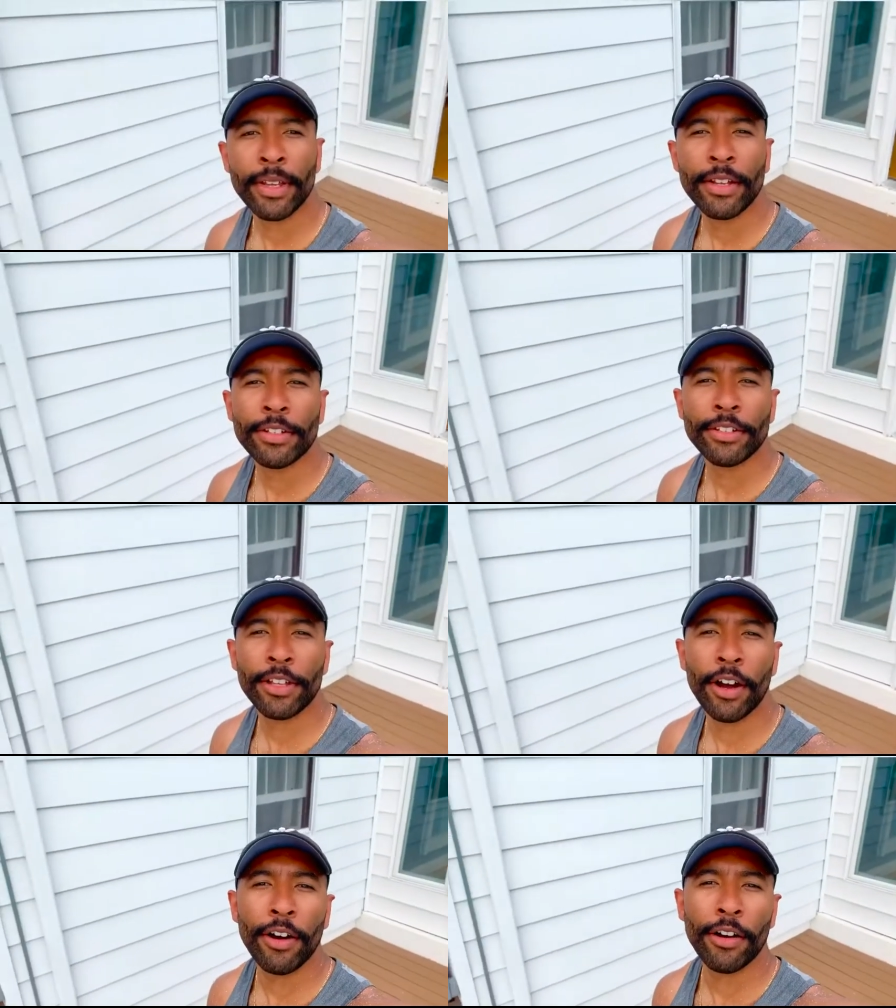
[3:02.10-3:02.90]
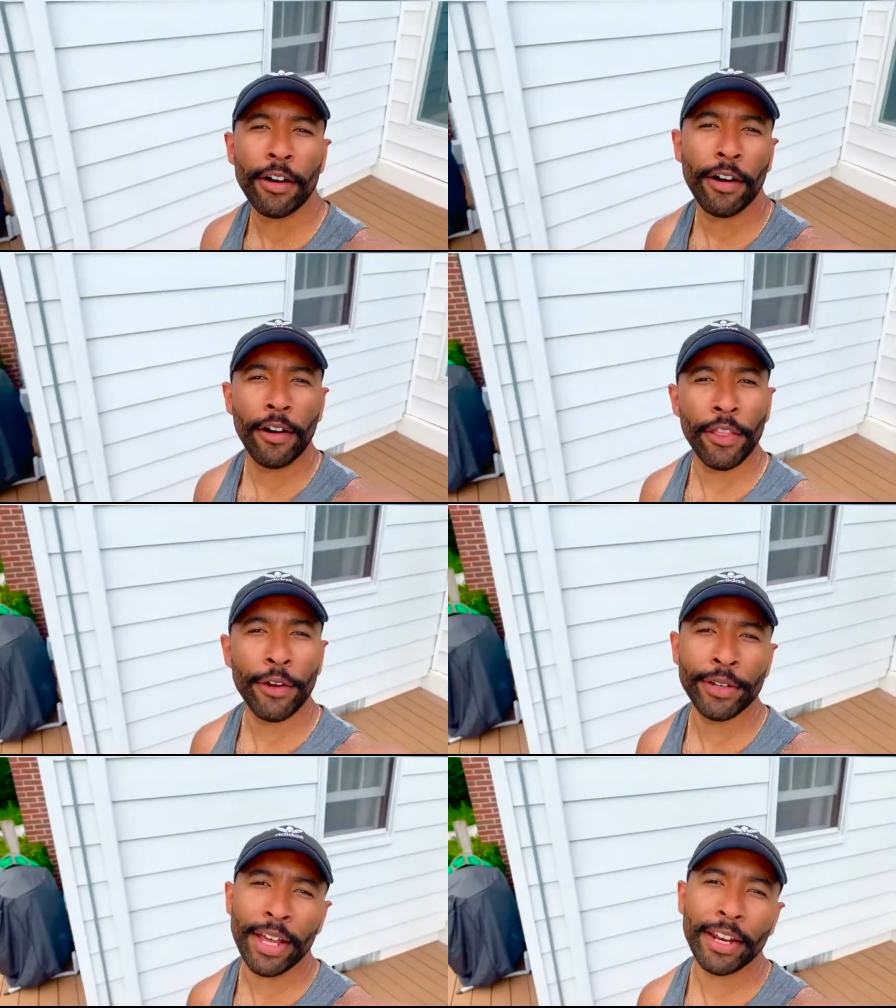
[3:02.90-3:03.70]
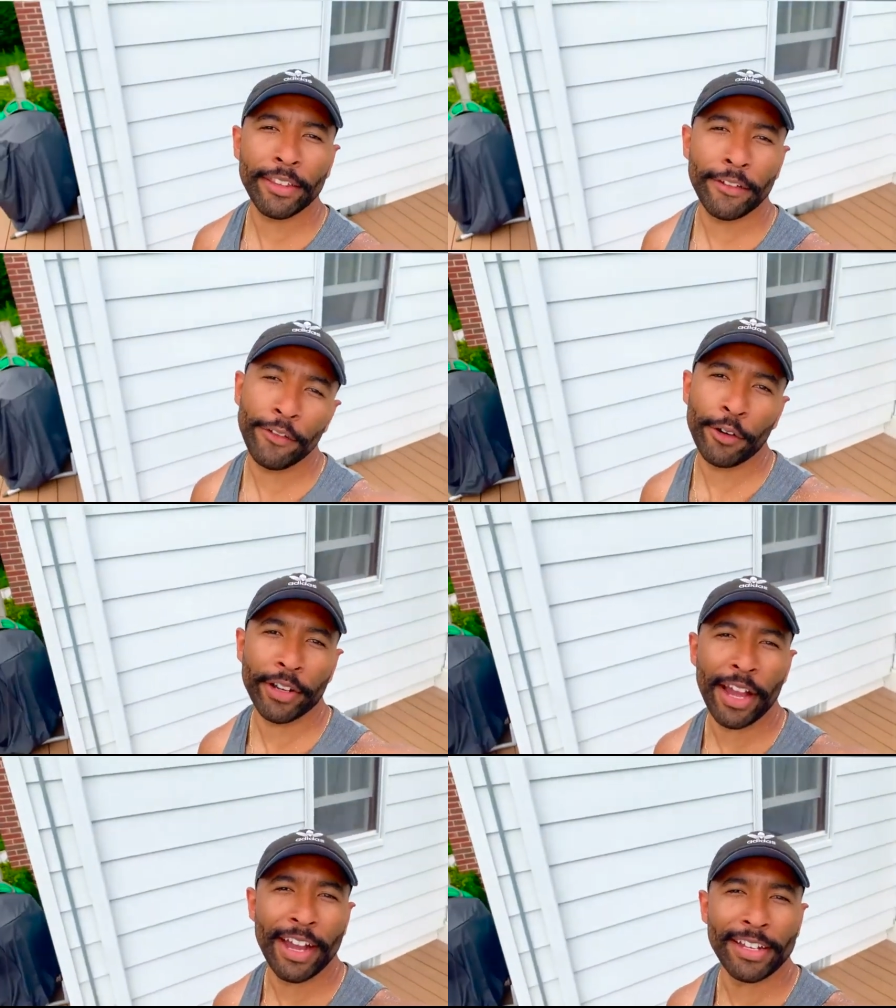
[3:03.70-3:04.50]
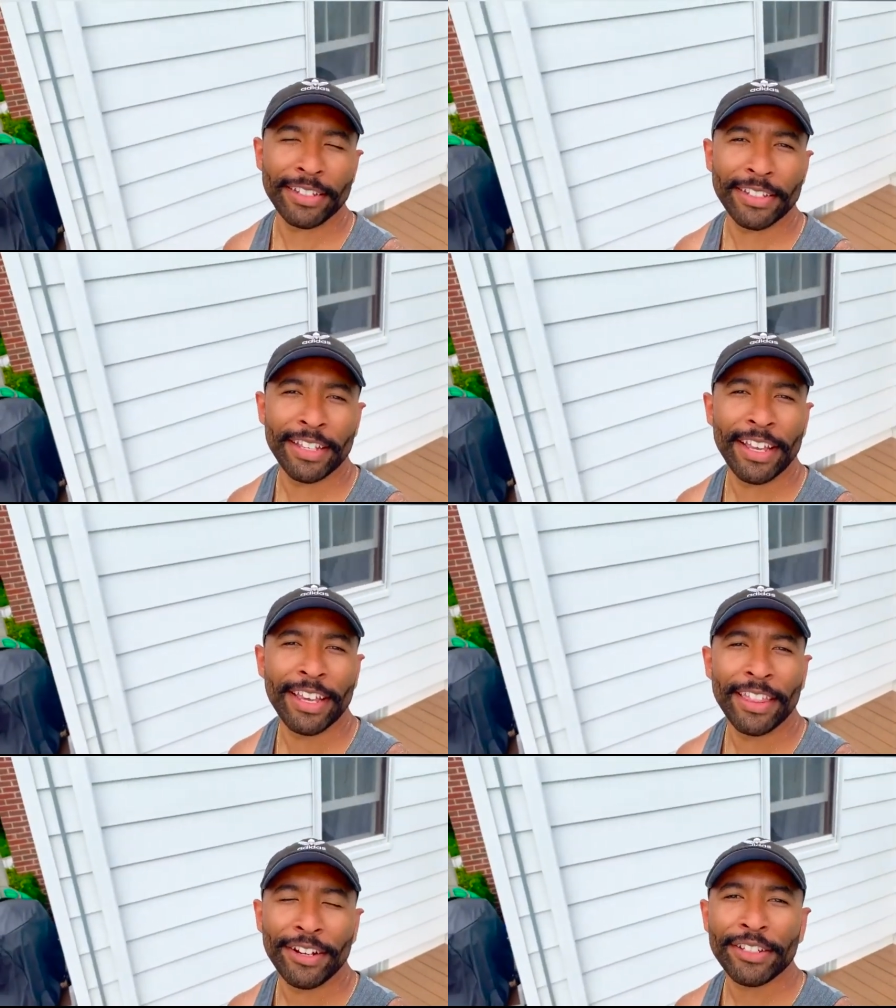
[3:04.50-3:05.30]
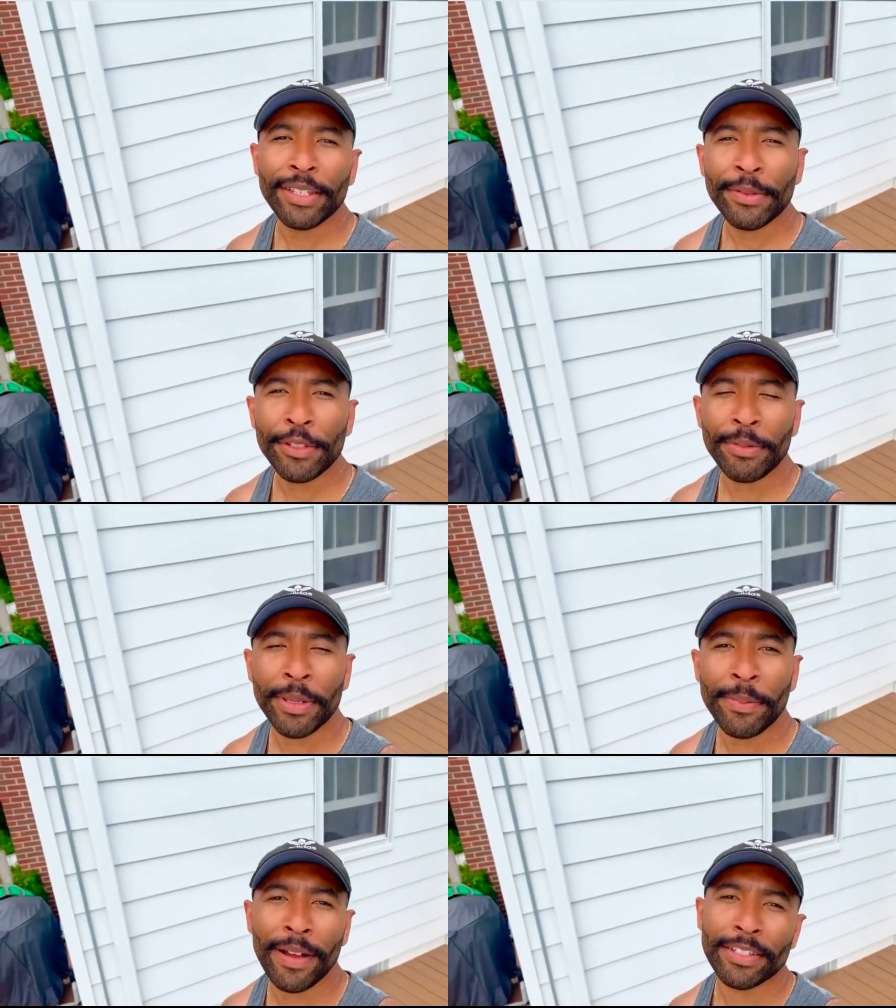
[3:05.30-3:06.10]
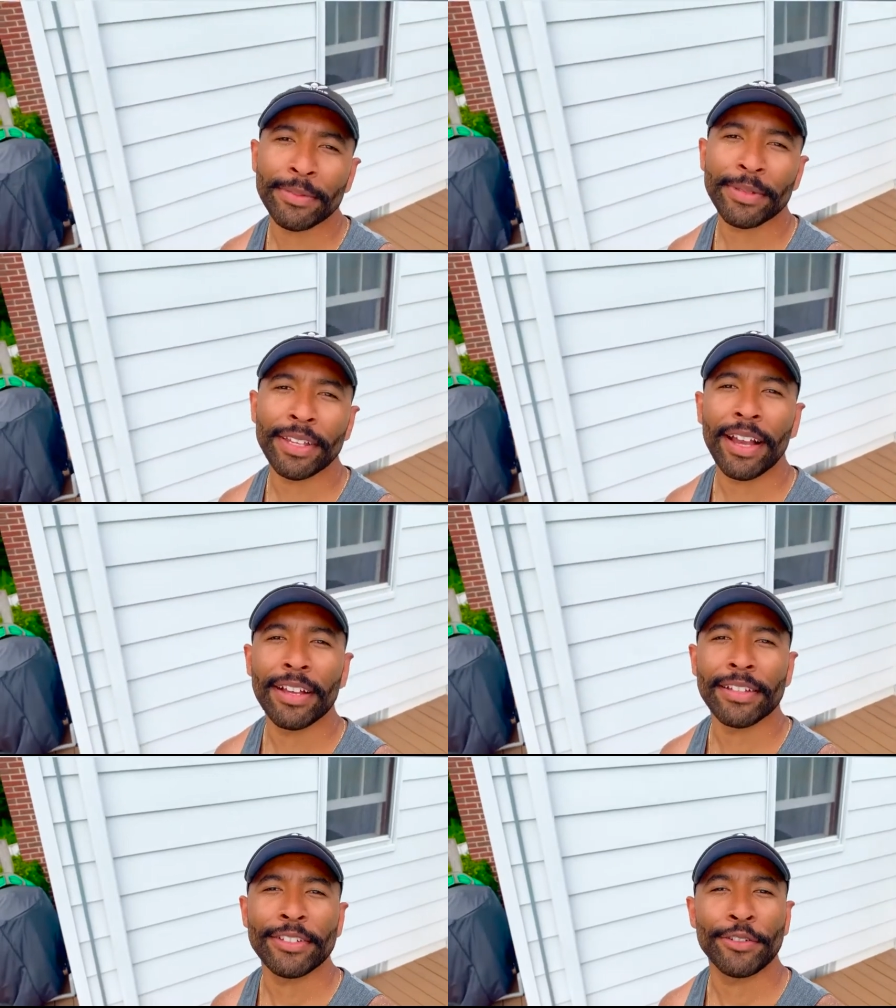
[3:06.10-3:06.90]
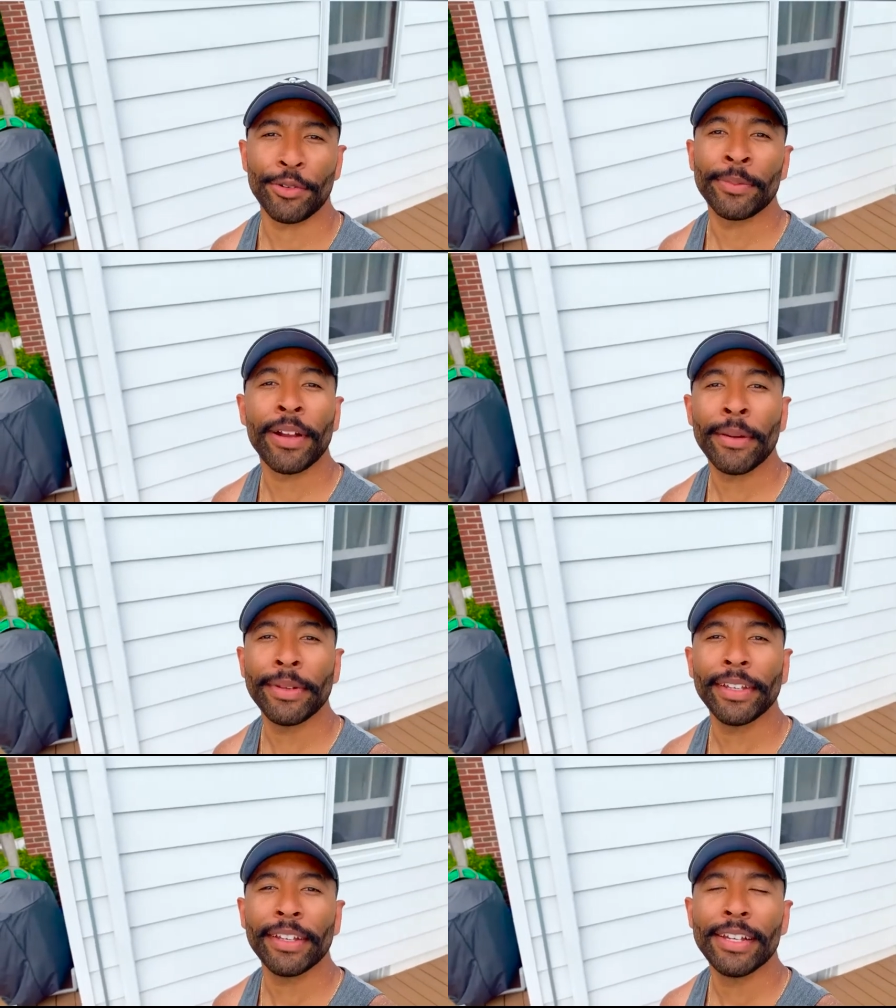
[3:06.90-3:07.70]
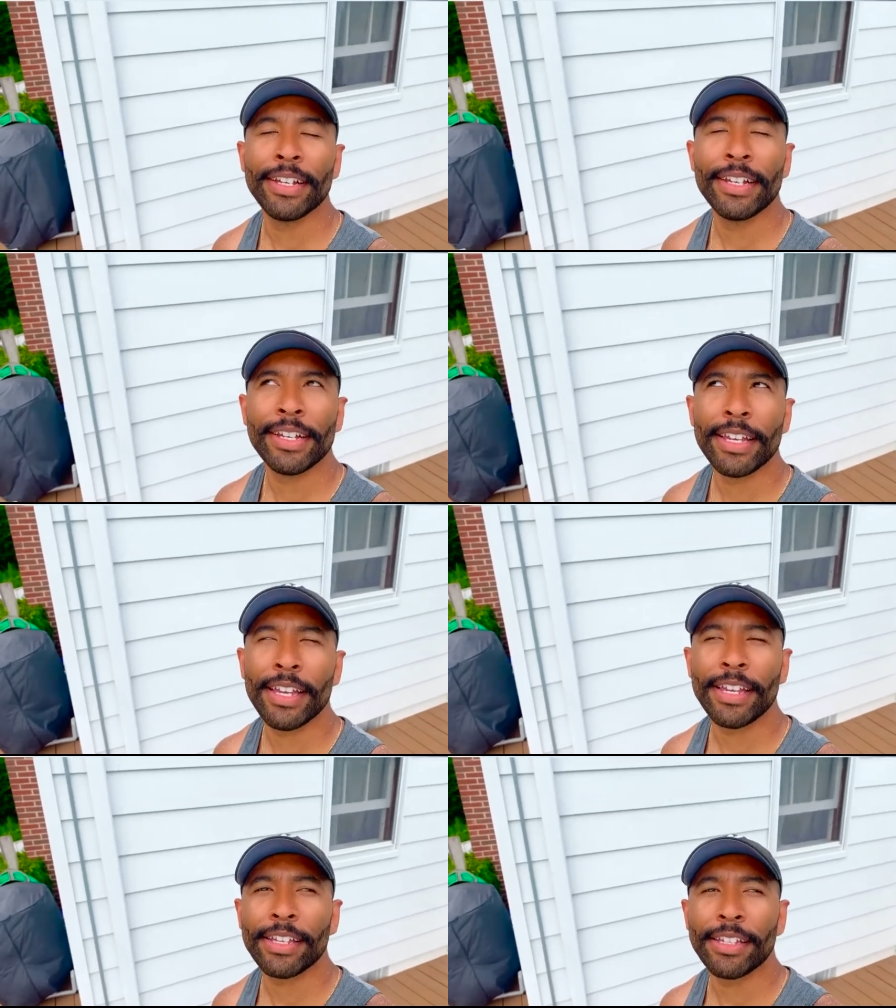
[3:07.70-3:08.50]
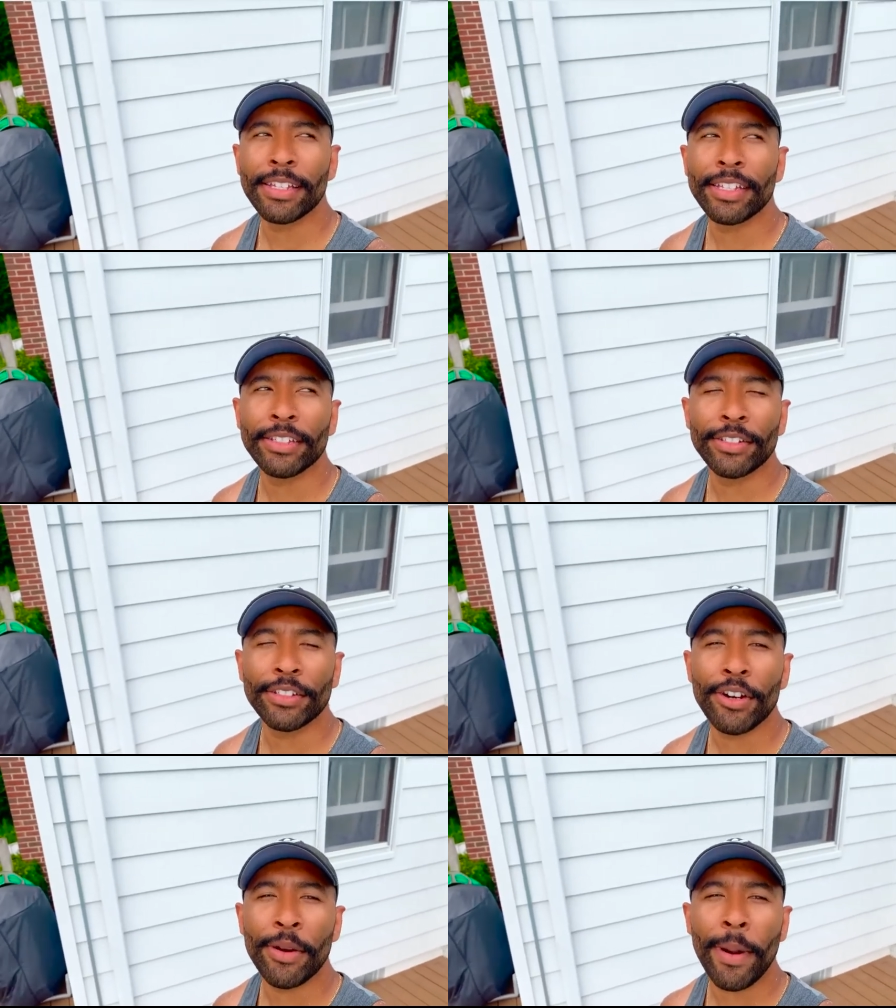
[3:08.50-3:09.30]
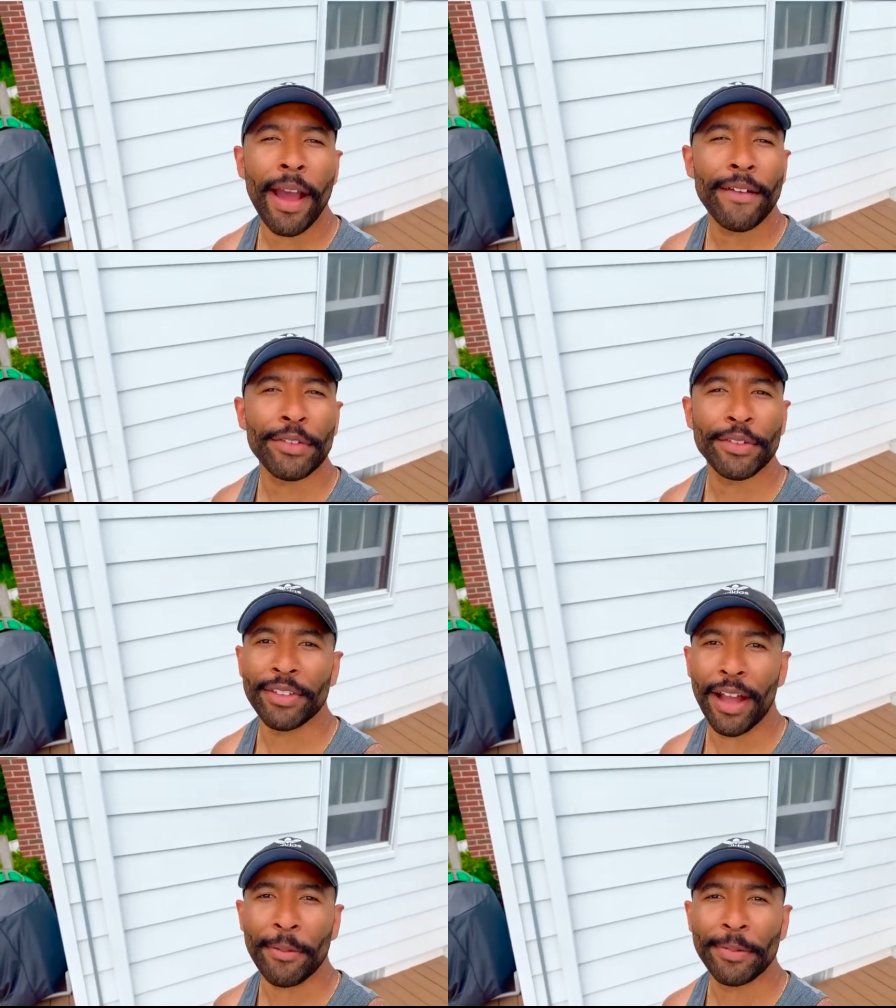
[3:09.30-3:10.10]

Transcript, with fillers: So, although not in the forecast, there seems to be possibly a storm coming and so I might have to stop.